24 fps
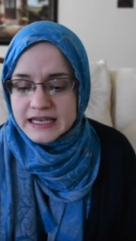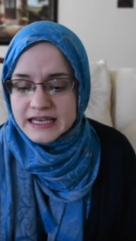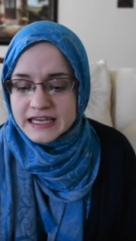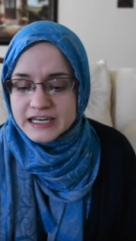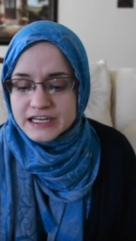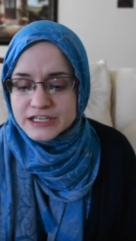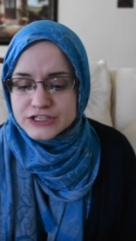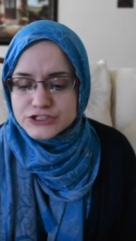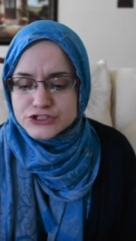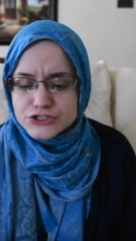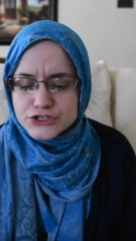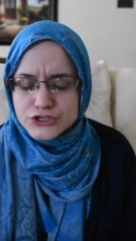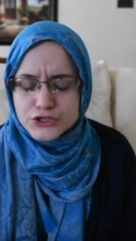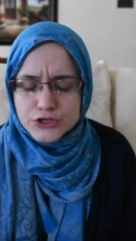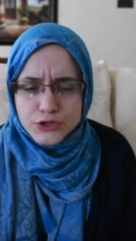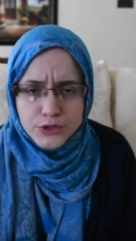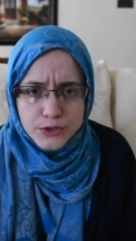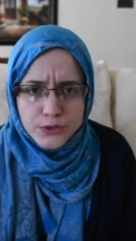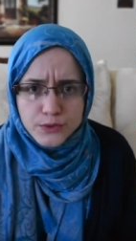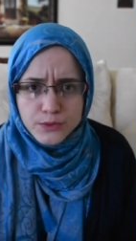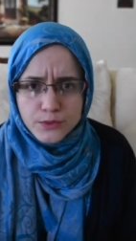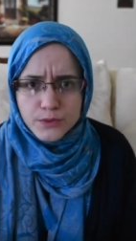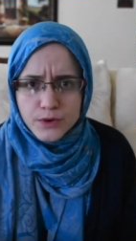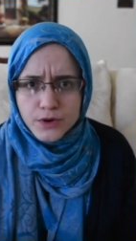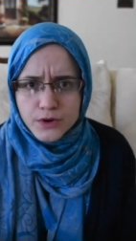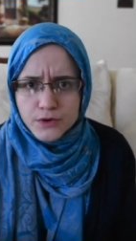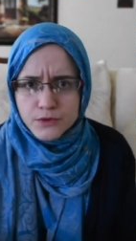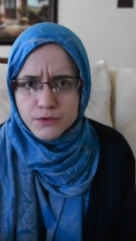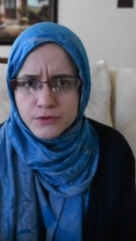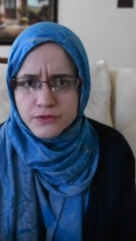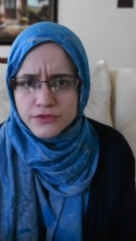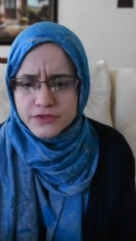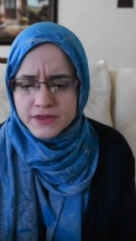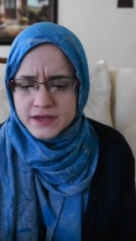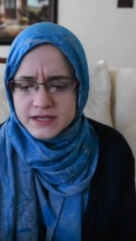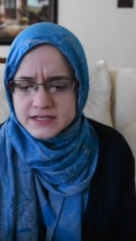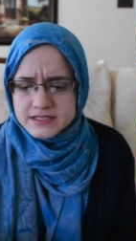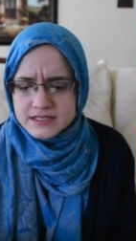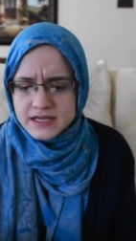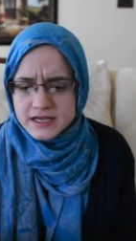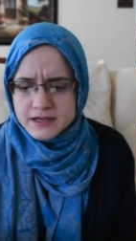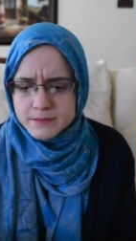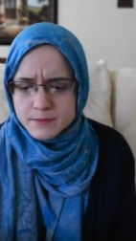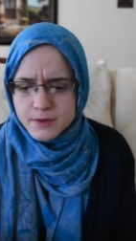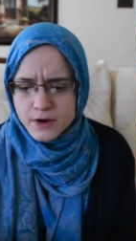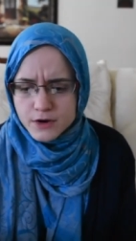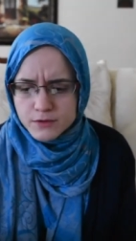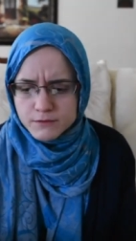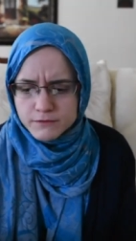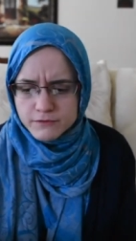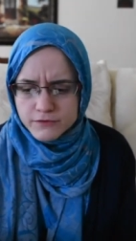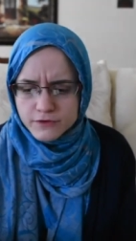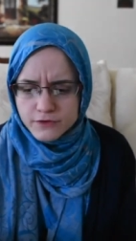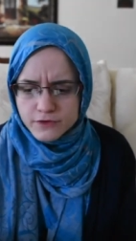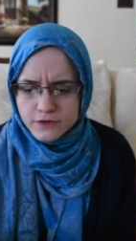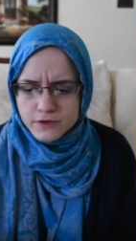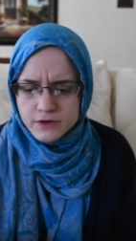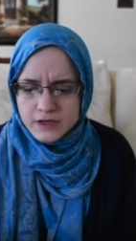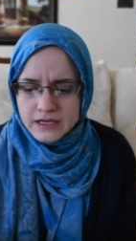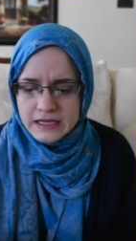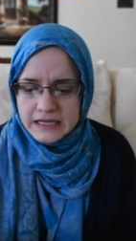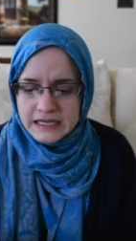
It is you who thinks I am harmful,